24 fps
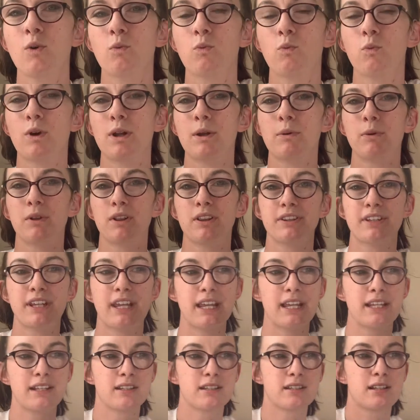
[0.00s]
we will
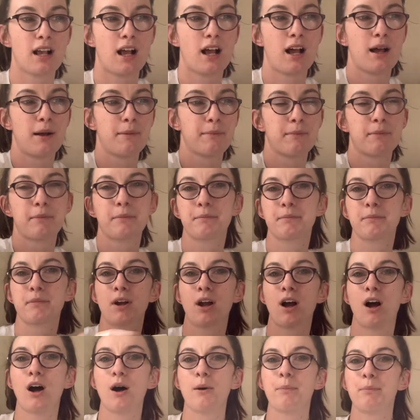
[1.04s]
need some
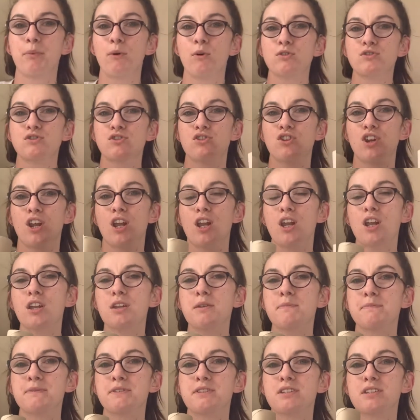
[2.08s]
cardboard
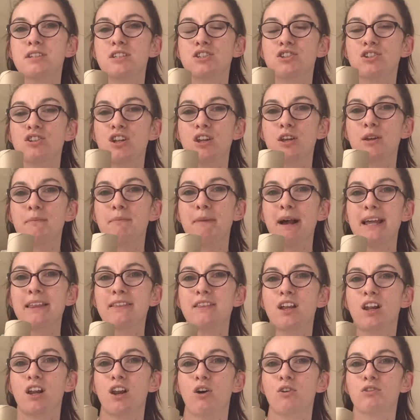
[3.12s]
tubes to make
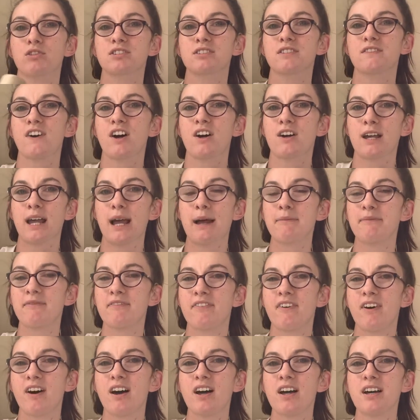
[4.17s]
the logs of our
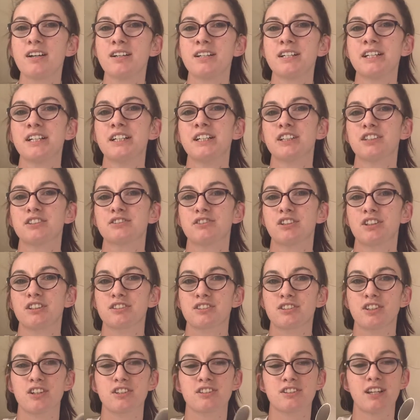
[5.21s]
campfire. So it's
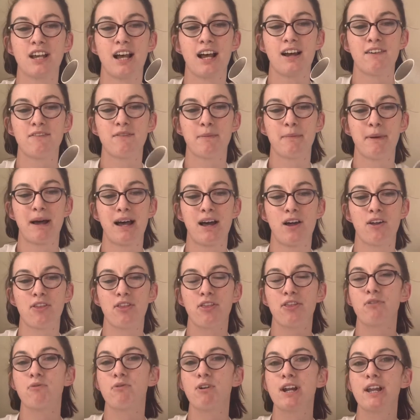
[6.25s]
good to have about
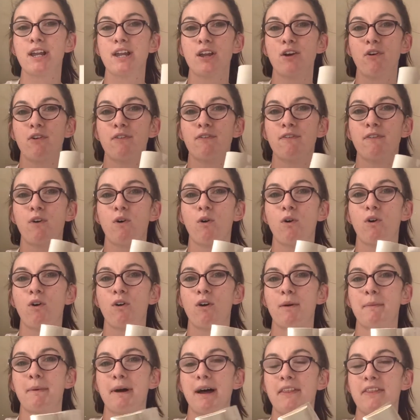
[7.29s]
3 or
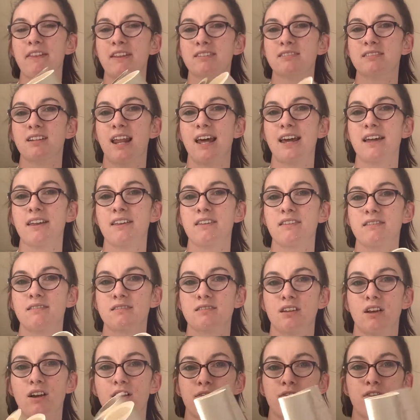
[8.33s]
4 about this length.
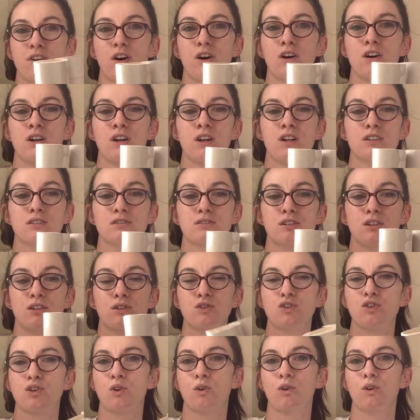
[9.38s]
So I've got 2
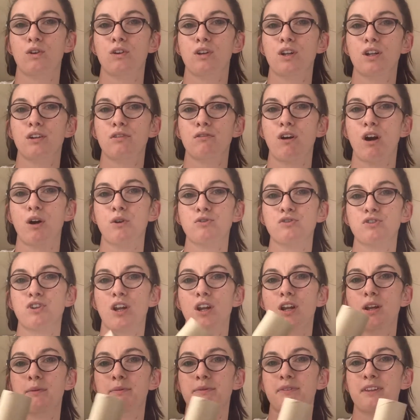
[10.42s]
short loo roll
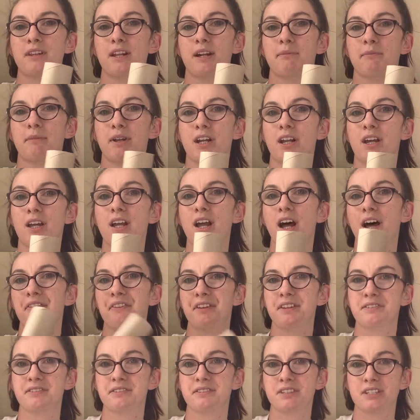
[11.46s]
tubes and then I'm going to cut
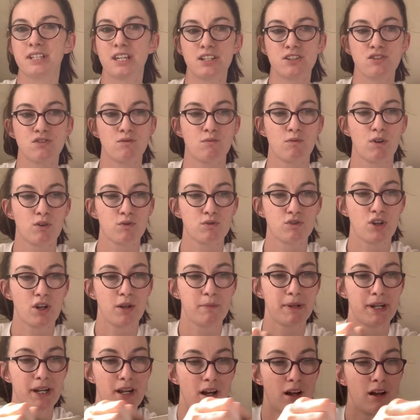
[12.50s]
this kitchen roll tube
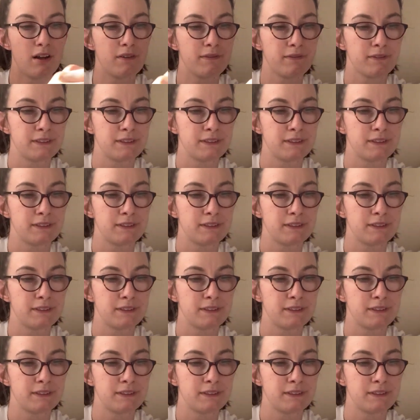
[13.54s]
in half.